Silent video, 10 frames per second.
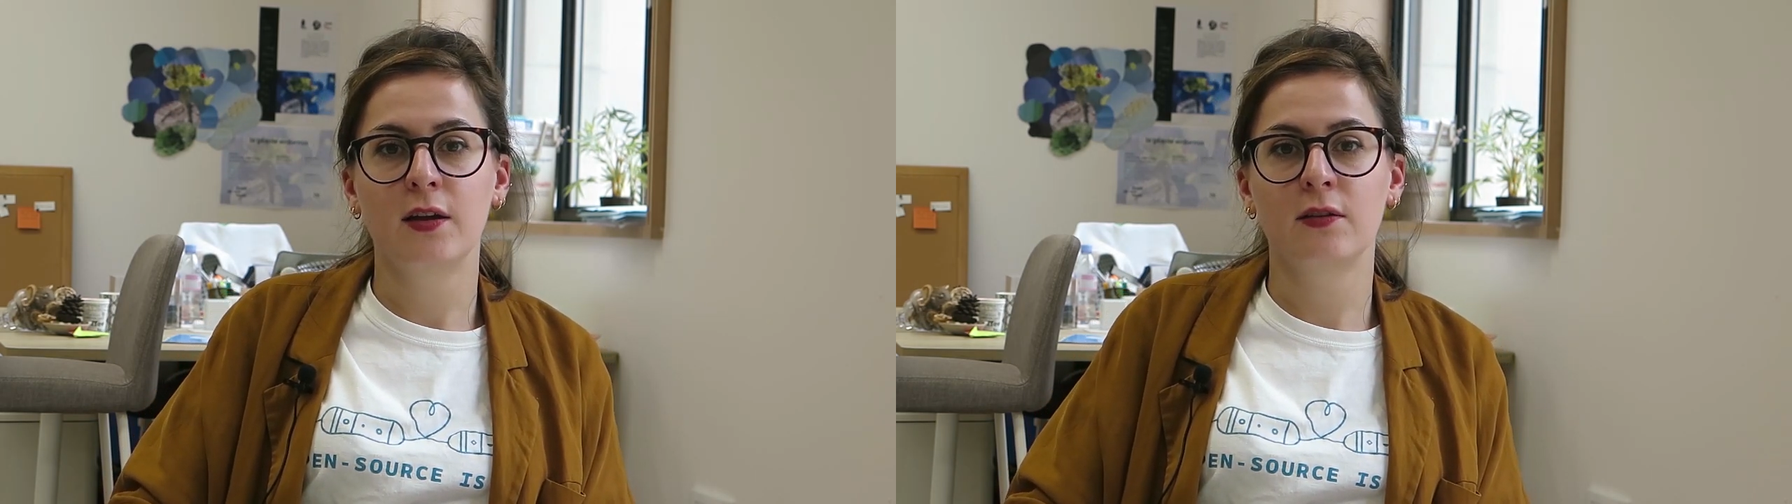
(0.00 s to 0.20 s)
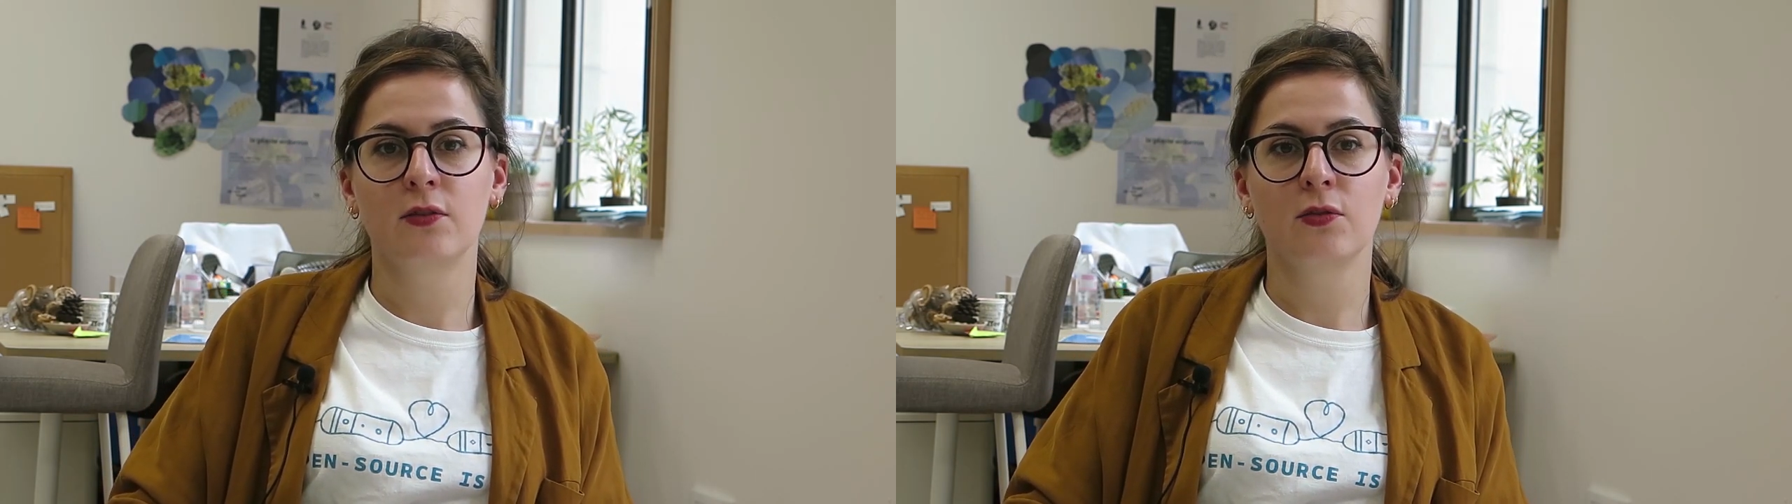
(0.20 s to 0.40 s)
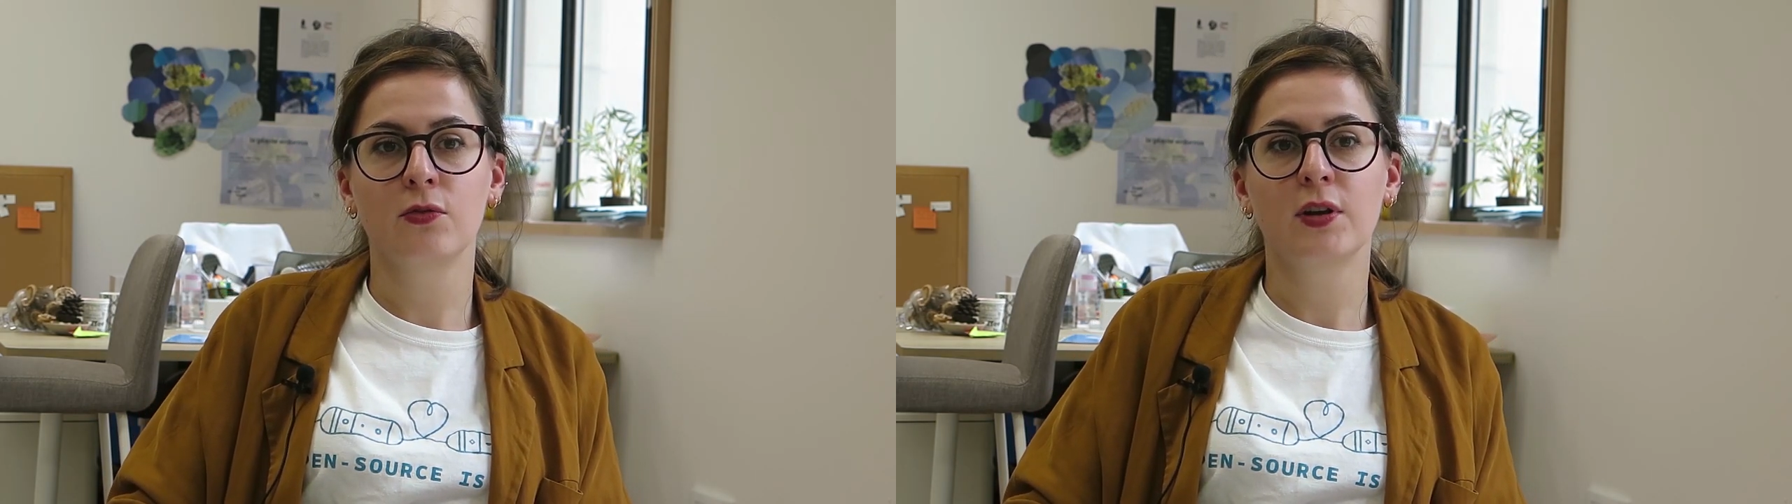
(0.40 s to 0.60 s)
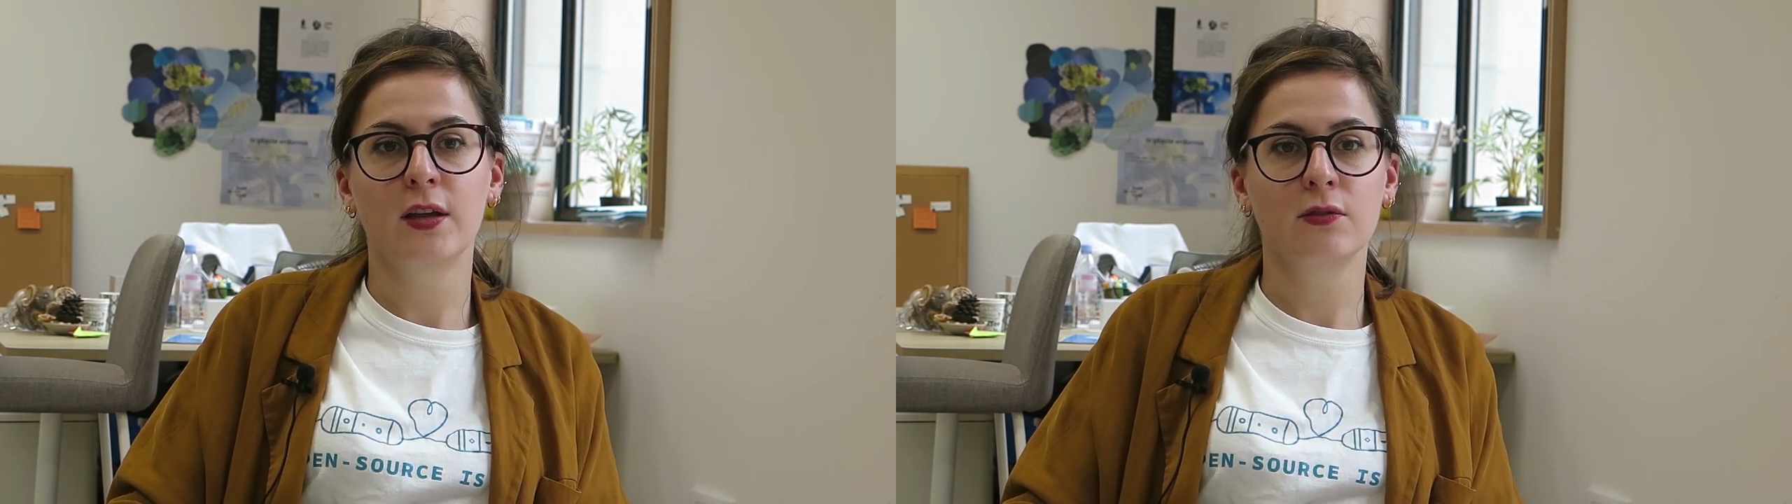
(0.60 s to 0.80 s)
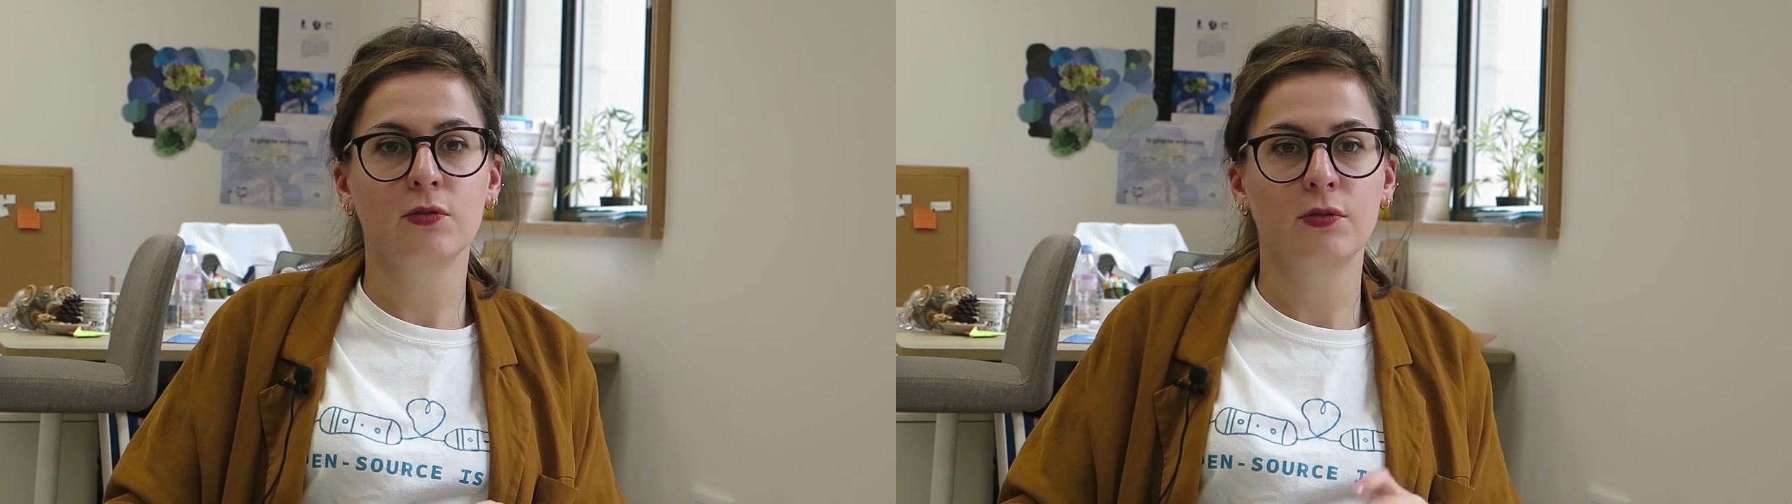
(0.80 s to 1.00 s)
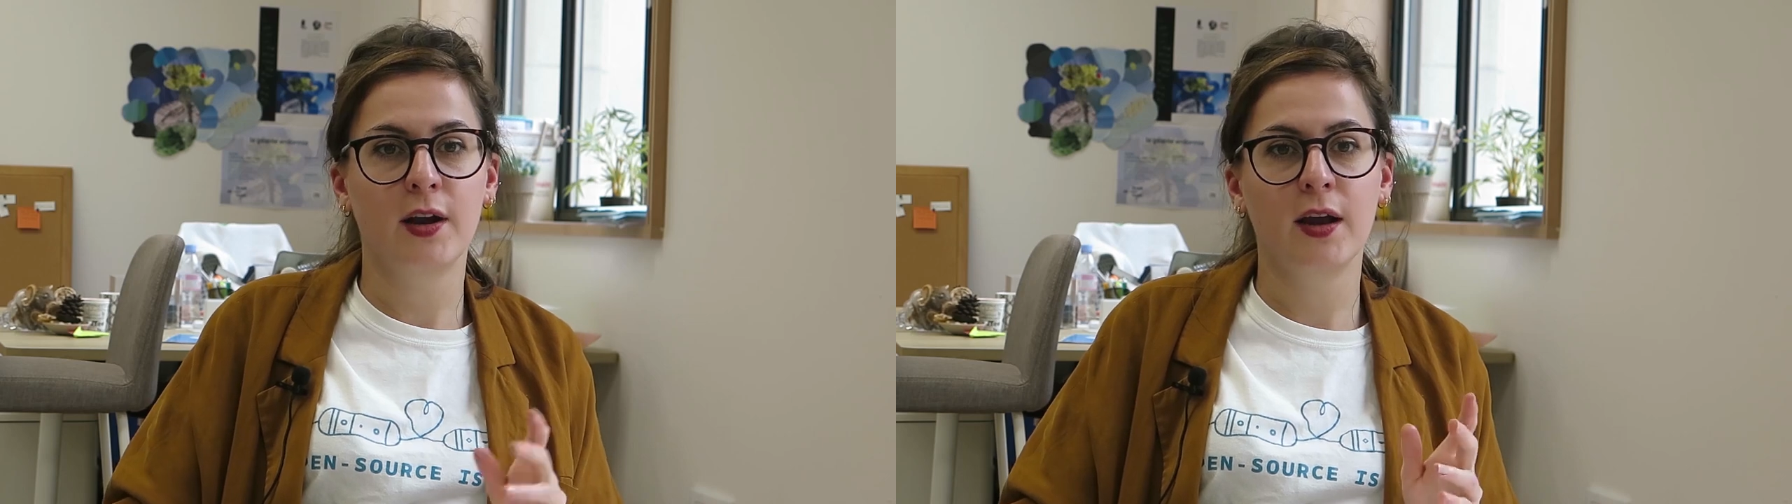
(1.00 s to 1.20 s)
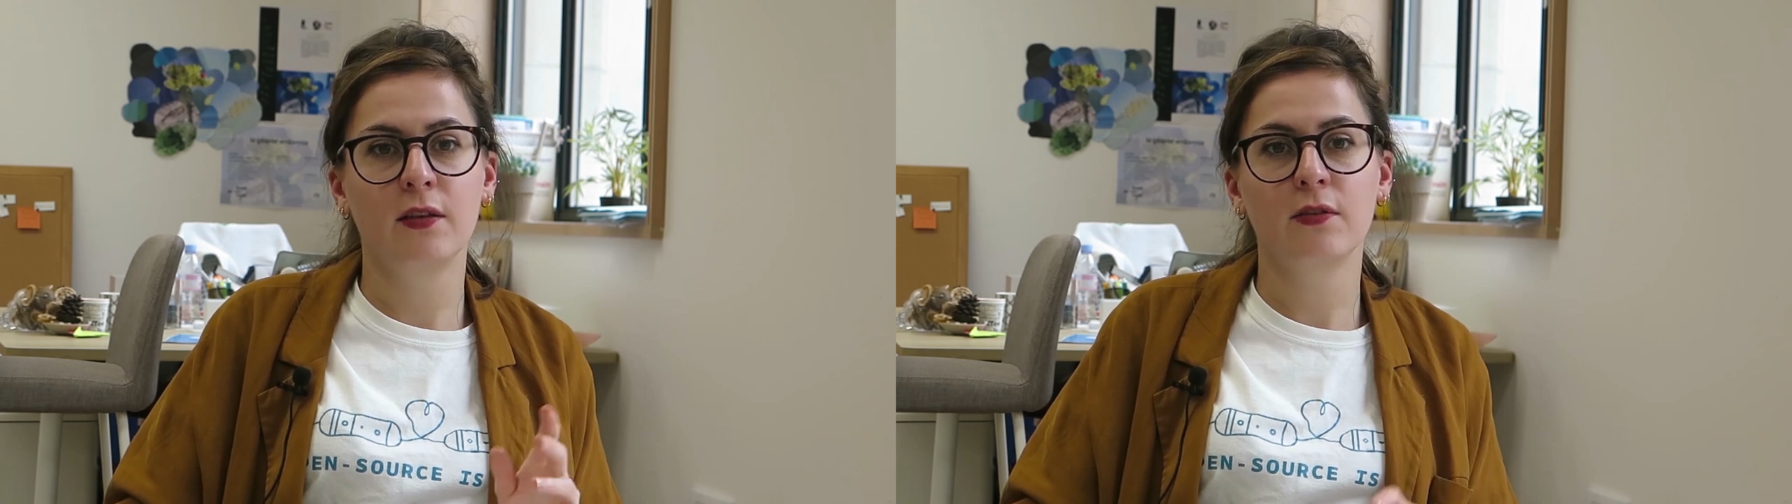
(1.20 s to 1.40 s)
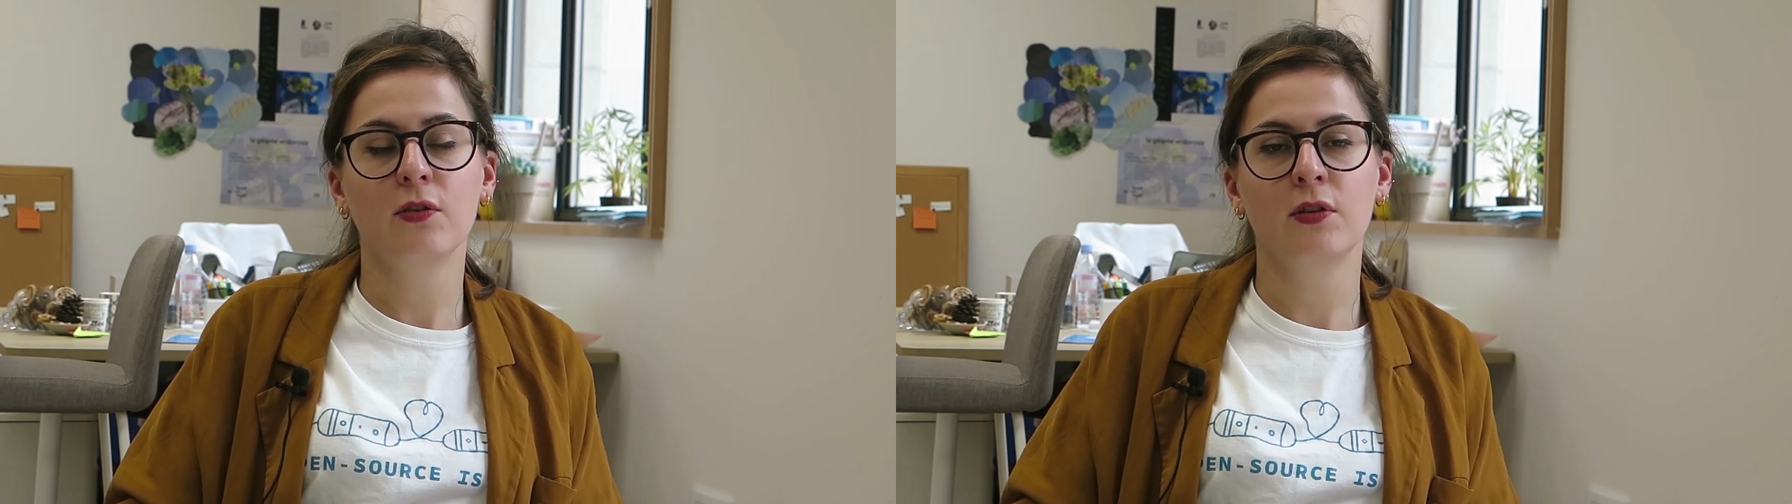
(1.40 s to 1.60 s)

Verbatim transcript: and you can create